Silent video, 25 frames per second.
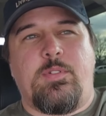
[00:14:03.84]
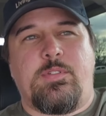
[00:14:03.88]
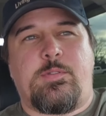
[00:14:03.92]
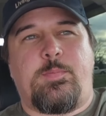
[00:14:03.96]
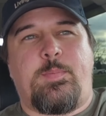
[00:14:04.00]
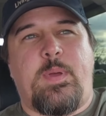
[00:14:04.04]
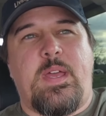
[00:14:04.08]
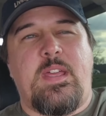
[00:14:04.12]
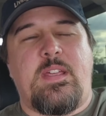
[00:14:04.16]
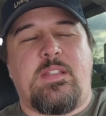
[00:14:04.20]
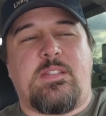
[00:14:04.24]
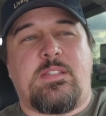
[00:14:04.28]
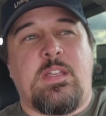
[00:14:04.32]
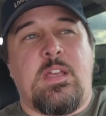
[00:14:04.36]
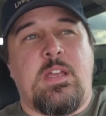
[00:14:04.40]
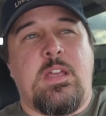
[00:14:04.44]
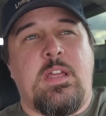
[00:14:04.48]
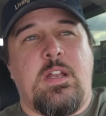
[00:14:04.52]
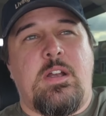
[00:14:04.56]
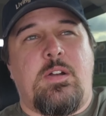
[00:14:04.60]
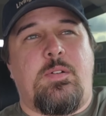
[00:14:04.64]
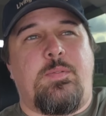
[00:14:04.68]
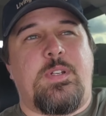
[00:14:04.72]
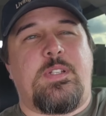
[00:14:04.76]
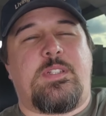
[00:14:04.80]
space.
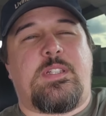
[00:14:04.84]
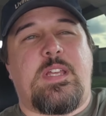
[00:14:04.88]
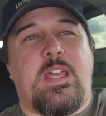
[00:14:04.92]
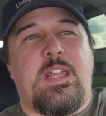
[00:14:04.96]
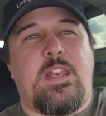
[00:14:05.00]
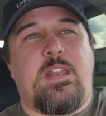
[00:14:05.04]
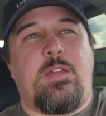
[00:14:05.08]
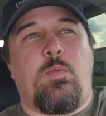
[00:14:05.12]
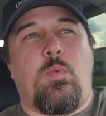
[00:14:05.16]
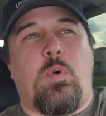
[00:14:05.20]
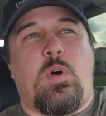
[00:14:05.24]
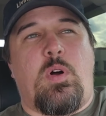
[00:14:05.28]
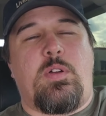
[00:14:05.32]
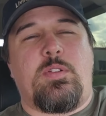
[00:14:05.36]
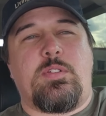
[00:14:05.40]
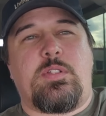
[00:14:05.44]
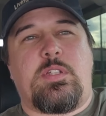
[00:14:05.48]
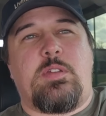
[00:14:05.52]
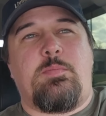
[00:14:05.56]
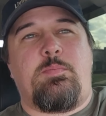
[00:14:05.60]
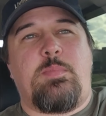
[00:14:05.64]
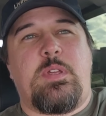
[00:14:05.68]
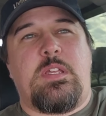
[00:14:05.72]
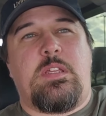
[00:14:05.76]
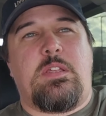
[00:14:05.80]
Retaining walls
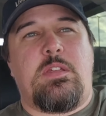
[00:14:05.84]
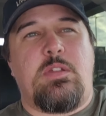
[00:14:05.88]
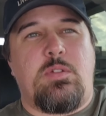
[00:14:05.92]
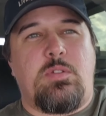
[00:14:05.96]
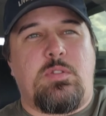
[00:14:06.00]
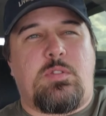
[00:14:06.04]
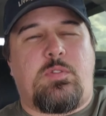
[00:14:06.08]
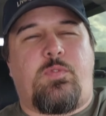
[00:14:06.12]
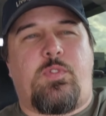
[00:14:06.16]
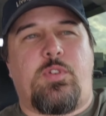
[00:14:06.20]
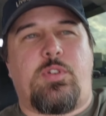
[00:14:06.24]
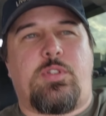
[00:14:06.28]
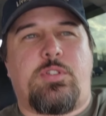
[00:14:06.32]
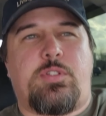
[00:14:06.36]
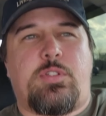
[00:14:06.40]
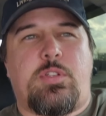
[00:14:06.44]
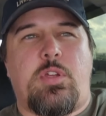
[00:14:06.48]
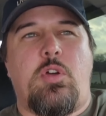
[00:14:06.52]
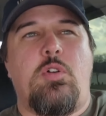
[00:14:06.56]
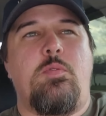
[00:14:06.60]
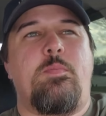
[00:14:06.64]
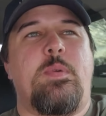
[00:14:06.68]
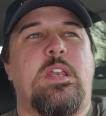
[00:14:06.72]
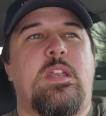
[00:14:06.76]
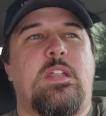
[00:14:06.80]
can be used for
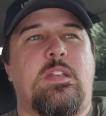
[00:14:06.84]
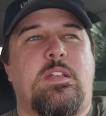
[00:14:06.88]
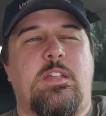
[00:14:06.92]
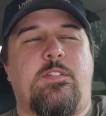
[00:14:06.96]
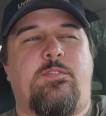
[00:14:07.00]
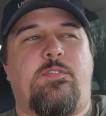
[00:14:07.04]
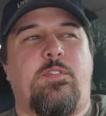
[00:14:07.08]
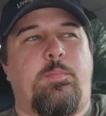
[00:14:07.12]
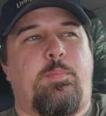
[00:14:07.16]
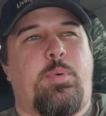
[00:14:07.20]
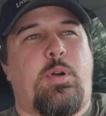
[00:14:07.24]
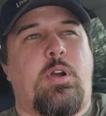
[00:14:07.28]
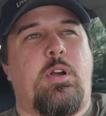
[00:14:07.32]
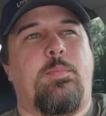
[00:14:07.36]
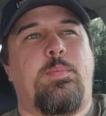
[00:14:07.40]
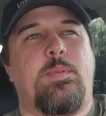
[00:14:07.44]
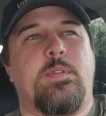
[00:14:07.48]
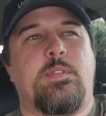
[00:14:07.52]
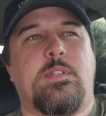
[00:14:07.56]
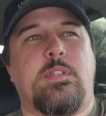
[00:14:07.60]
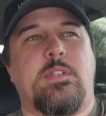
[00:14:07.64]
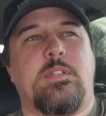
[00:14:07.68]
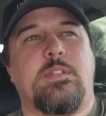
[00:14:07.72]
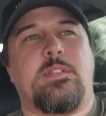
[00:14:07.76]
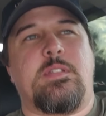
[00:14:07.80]
so many different
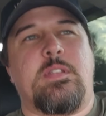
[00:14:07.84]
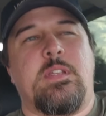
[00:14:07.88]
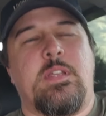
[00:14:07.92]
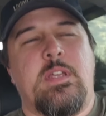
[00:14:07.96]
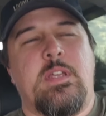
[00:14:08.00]
purposes.